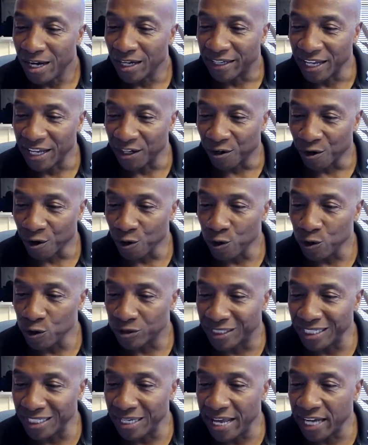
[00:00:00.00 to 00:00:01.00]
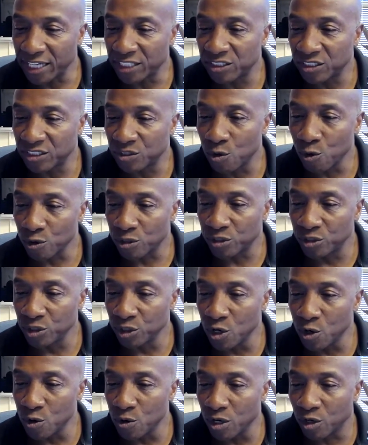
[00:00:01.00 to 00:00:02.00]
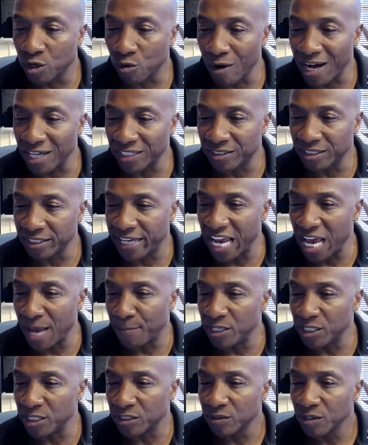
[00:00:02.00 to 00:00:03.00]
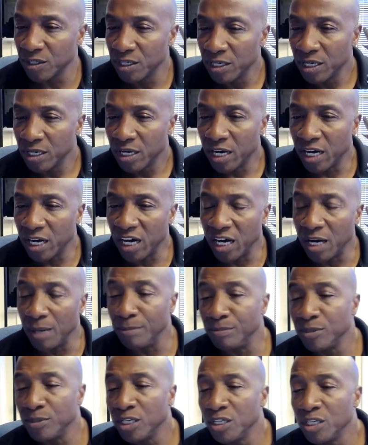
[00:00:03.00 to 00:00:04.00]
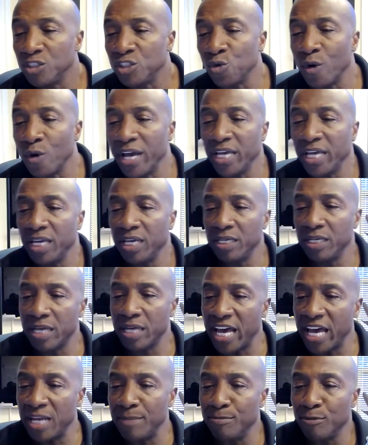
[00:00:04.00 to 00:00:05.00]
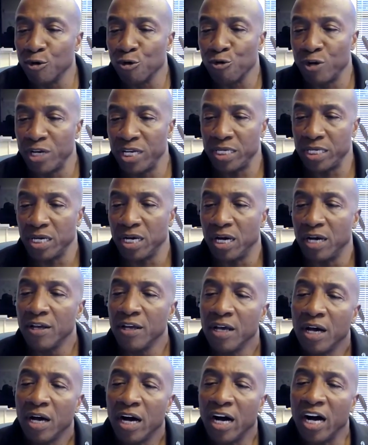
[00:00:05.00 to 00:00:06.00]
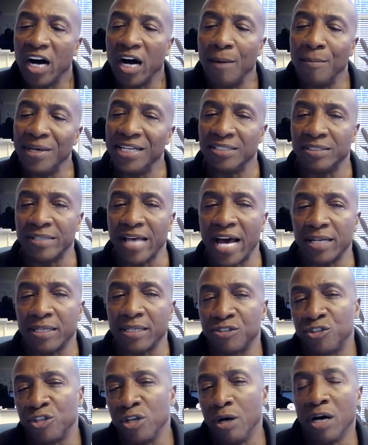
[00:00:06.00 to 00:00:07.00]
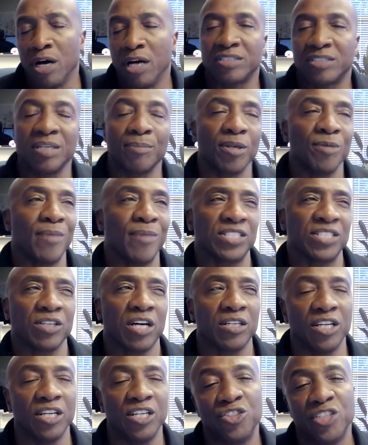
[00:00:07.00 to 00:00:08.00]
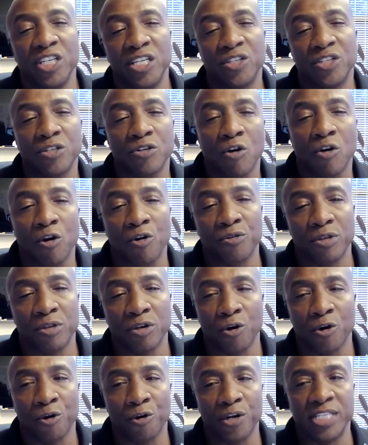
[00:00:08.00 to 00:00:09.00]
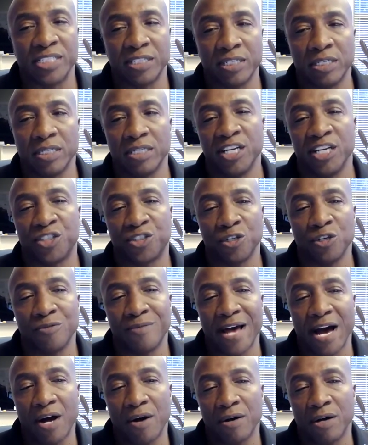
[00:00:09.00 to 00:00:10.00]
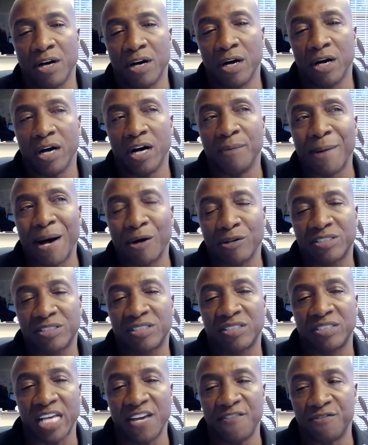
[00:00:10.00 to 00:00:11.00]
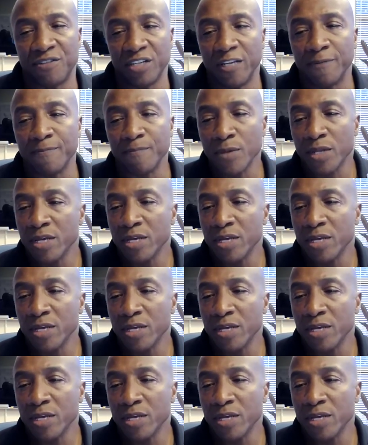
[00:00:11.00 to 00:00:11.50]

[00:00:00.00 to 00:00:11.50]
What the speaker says: Can girls get escorts to go across the campus? Dwayne and Maria, is that simply based on a gender, or is it an issue about safety?